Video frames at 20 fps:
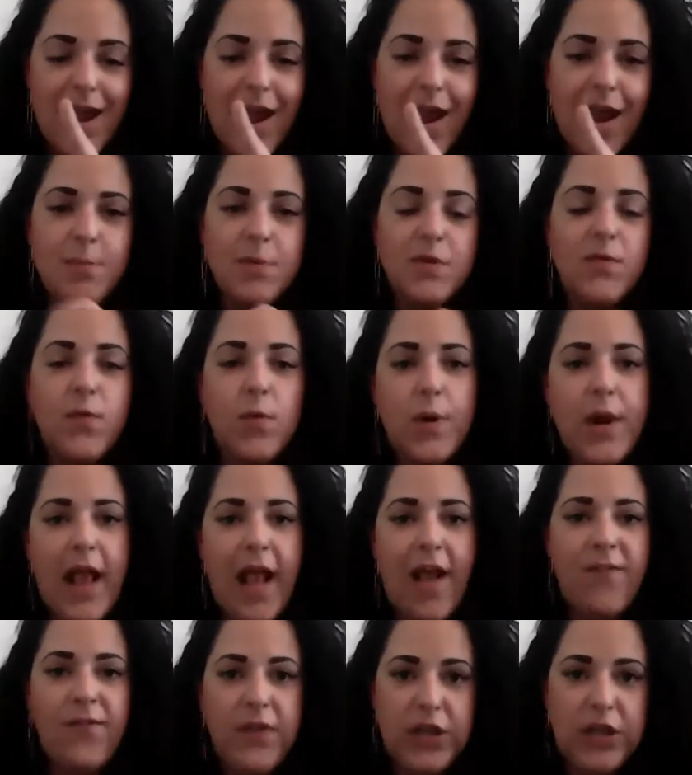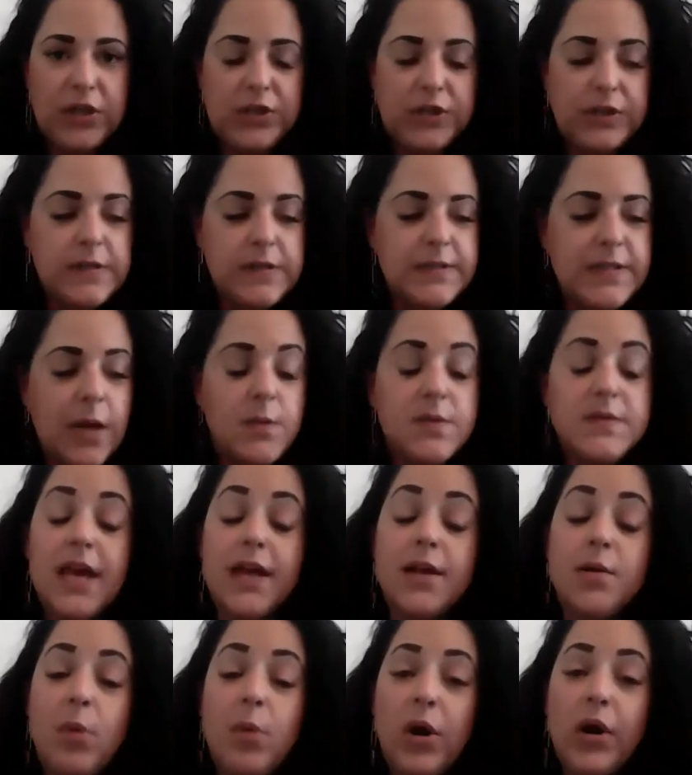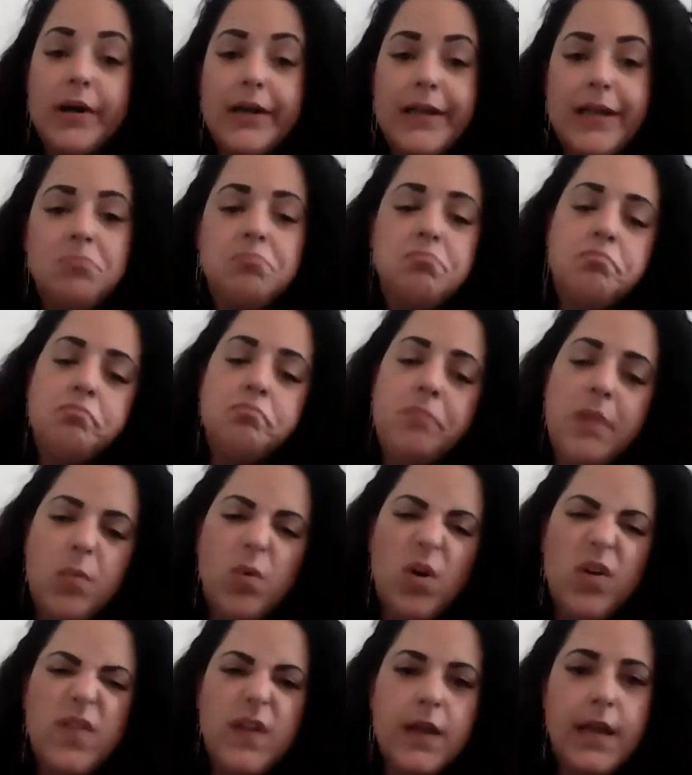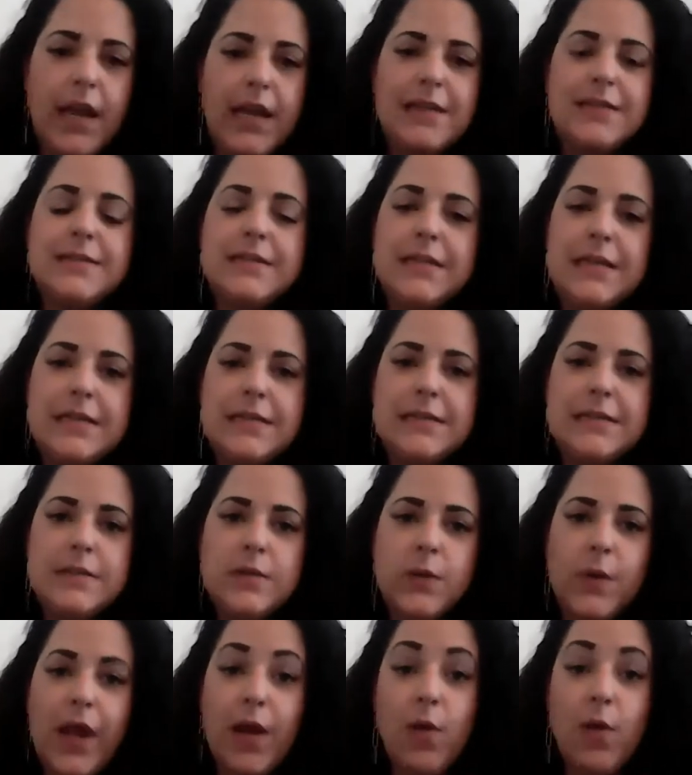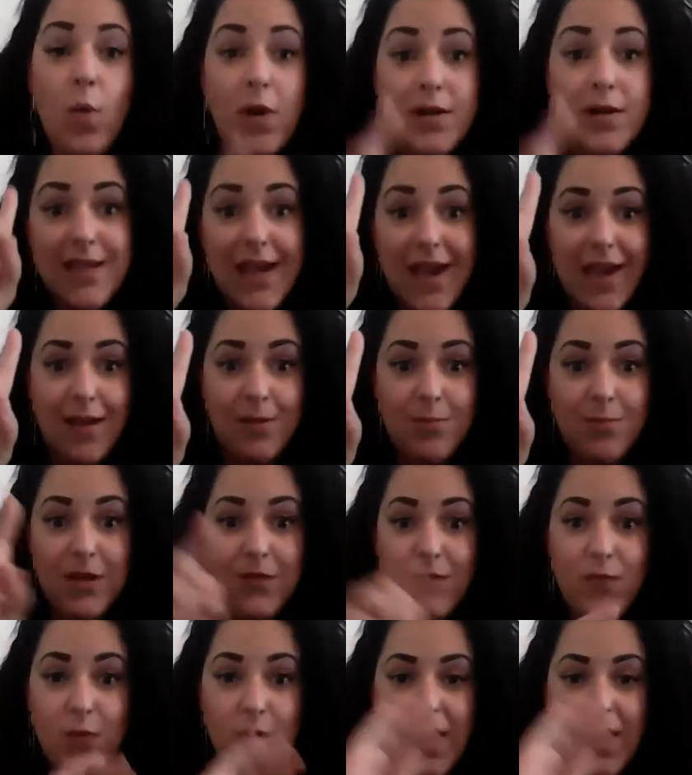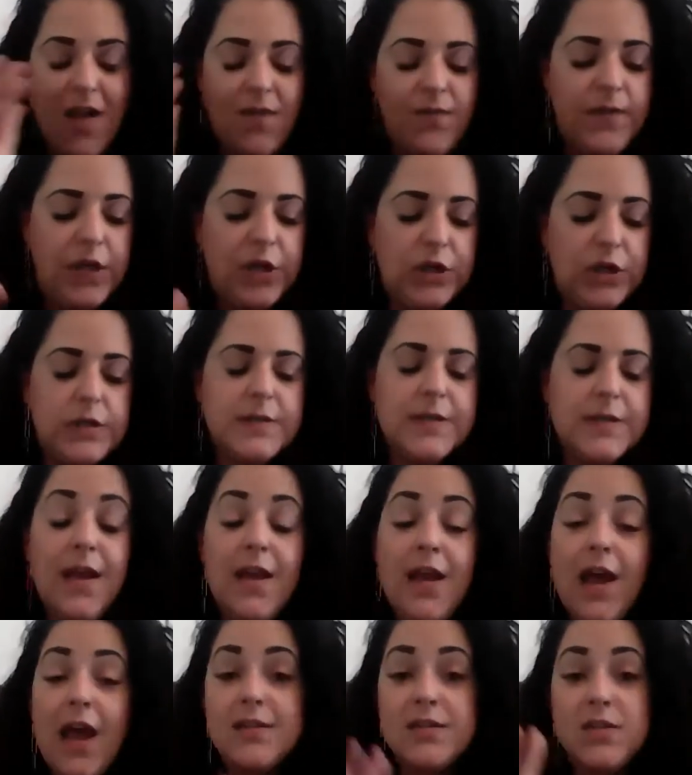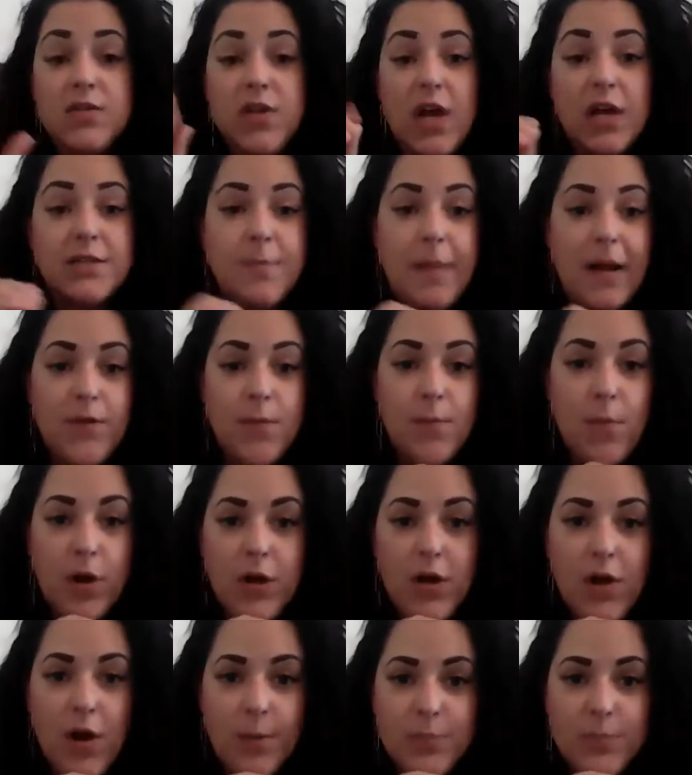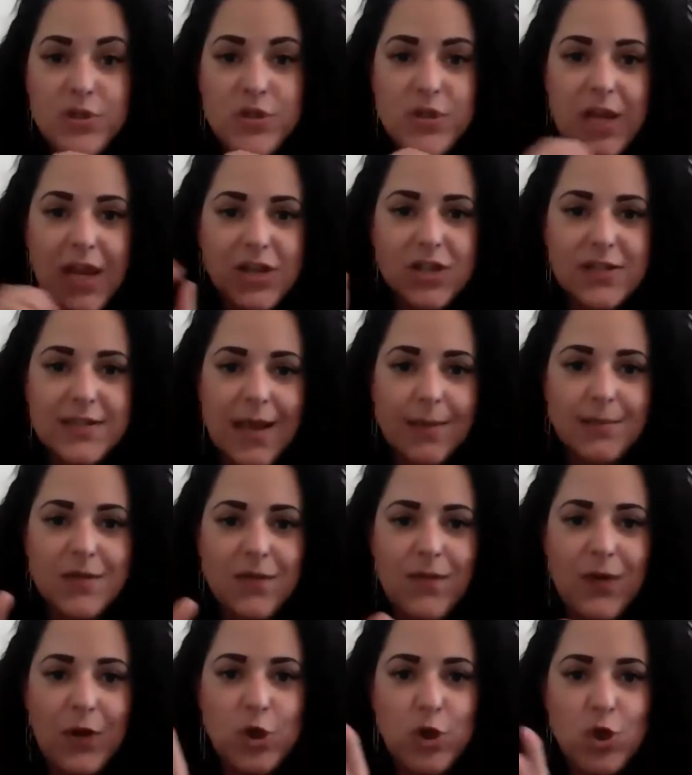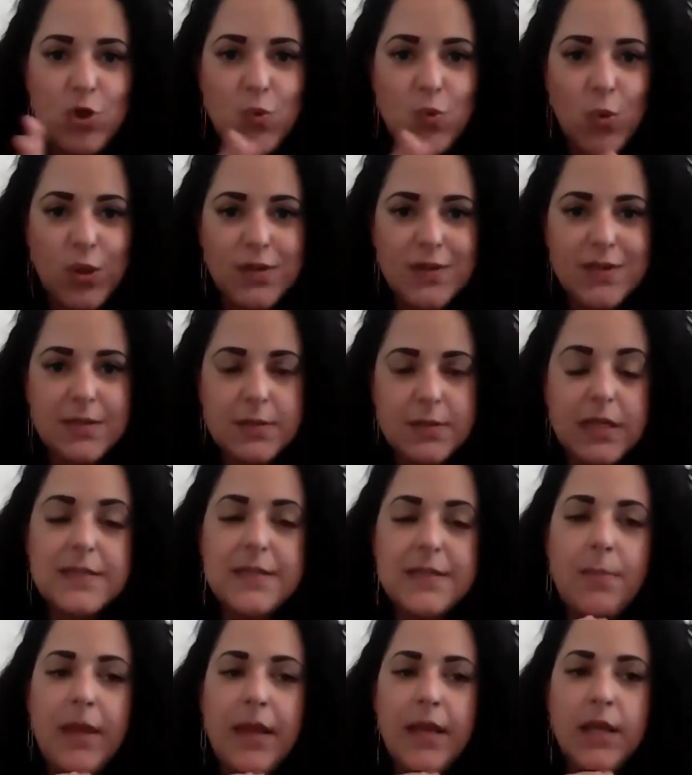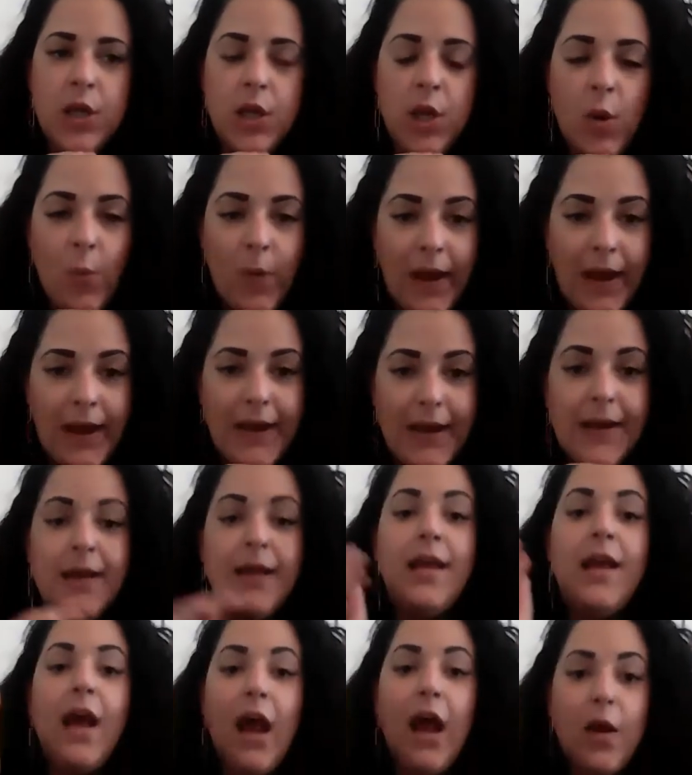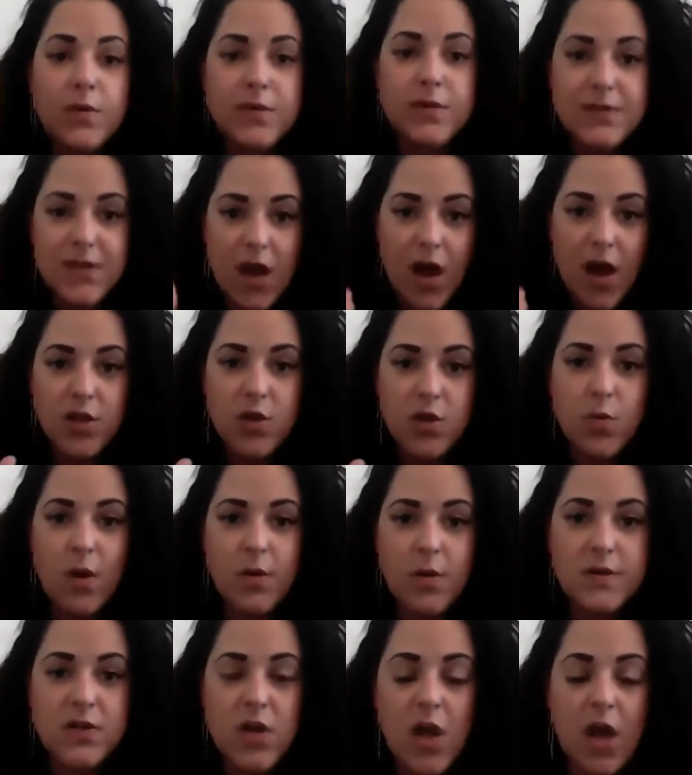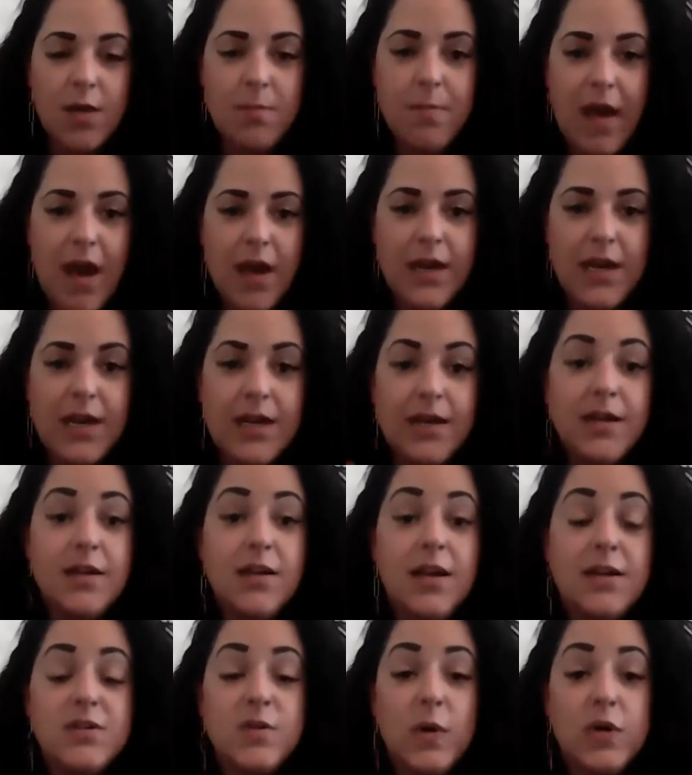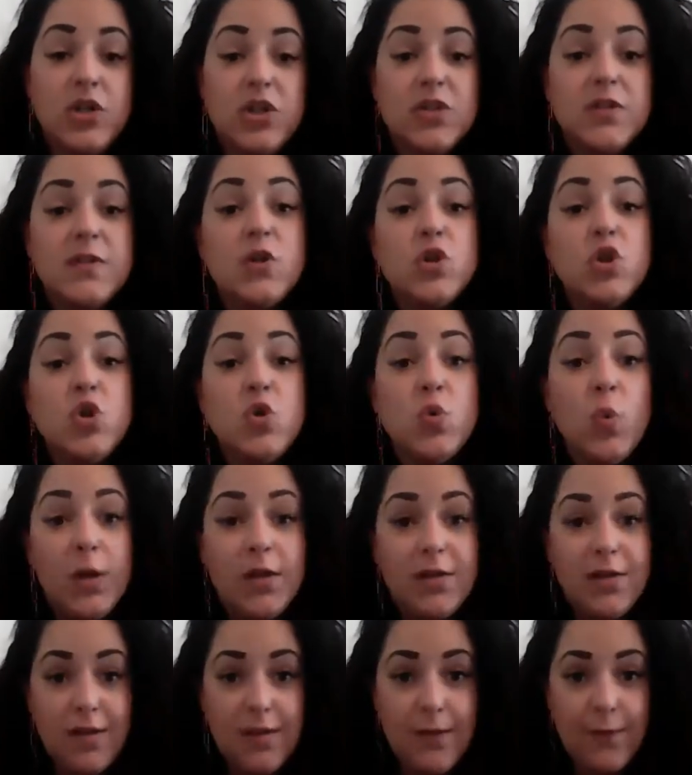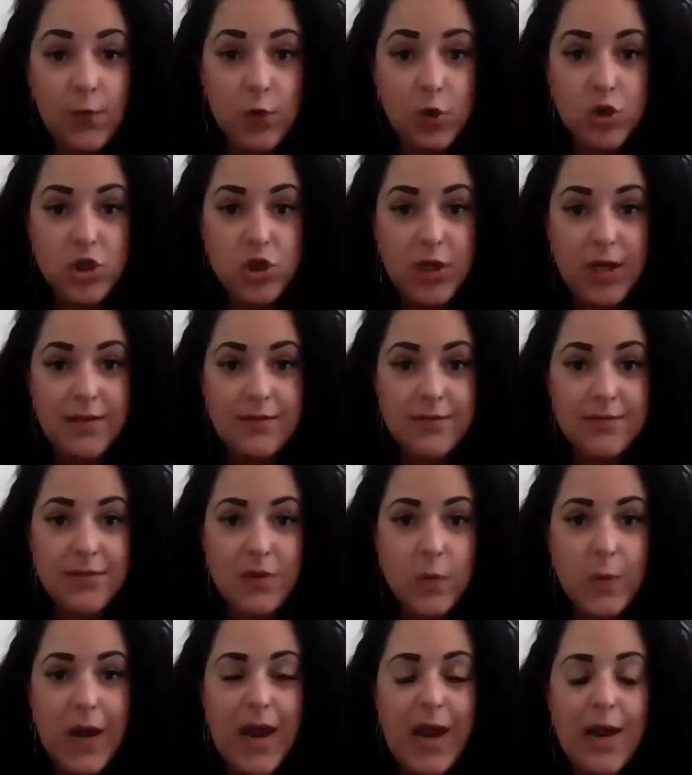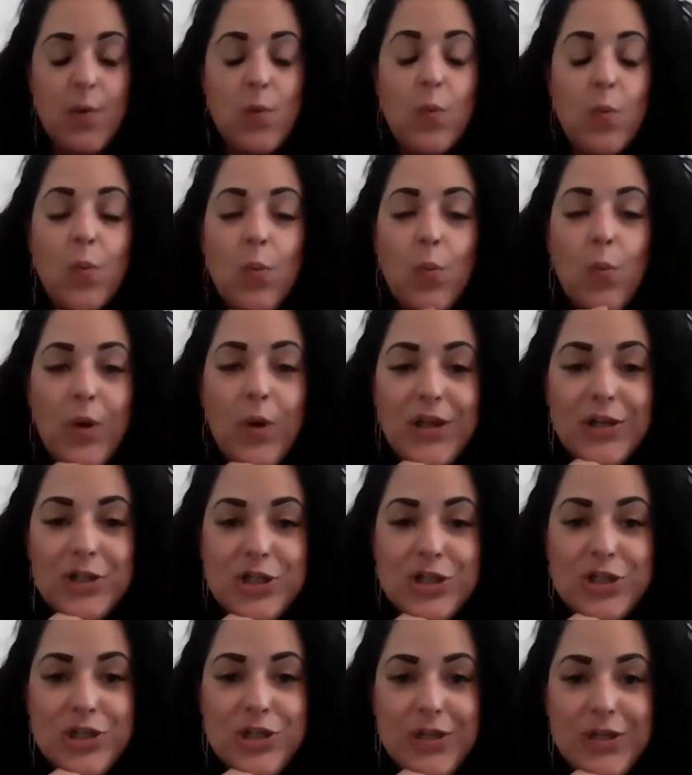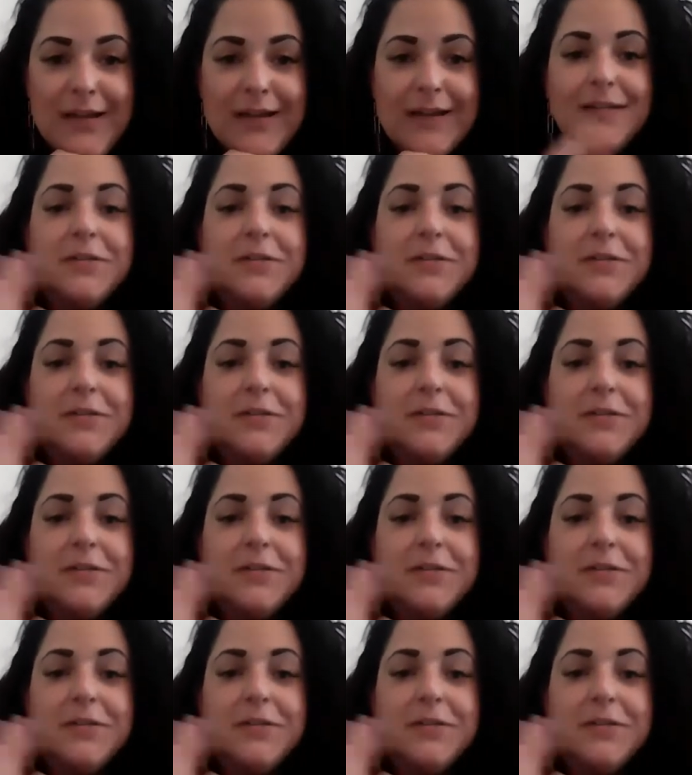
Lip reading: time in 4.5 years, I was at a party. They weren't the nicest. Okay, one time in 4.5 years, I still talked about the marketing opportunity. I just kept it very short because I'm like, you know what? I was taught you always talk about it. So I just shortened the version, okay, which